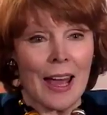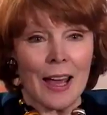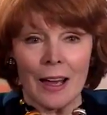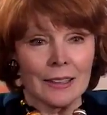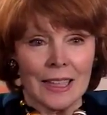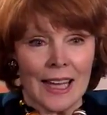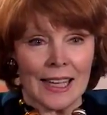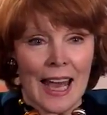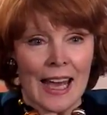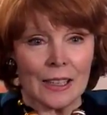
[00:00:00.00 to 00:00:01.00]
unlike
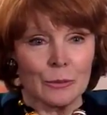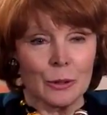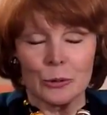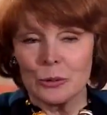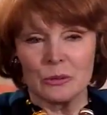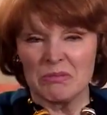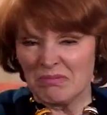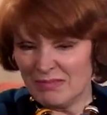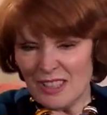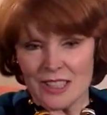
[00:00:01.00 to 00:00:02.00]
Adam, who
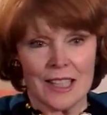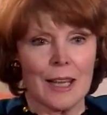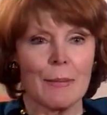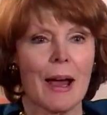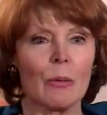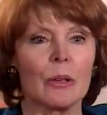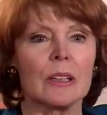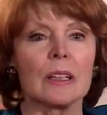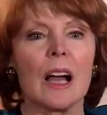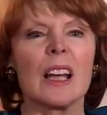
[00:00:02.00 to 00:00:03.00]
just came out with
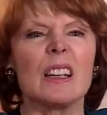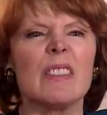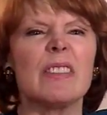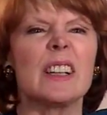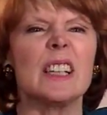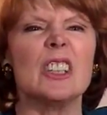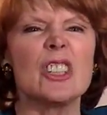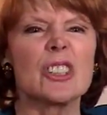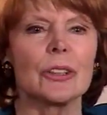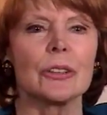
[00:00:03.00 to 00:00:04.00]
a kind of funny
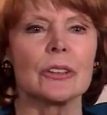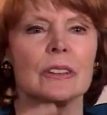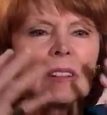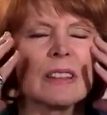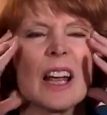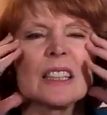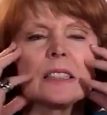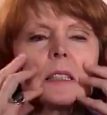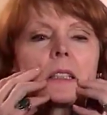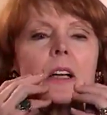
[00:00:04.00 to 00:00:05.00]
shirt and
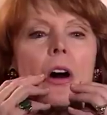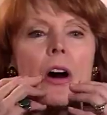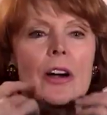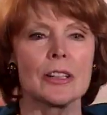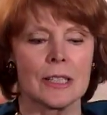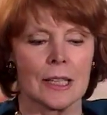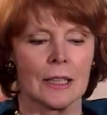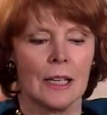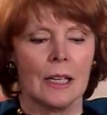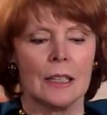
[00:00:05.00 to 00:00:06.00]
lots of scars and,
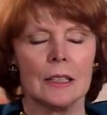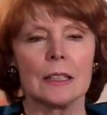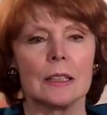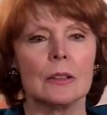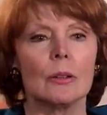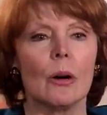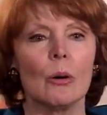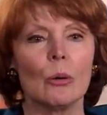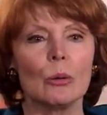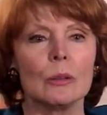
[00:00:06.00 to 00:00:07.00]
you know,
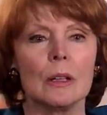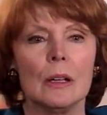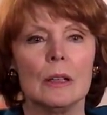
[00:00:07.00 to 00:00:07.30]
old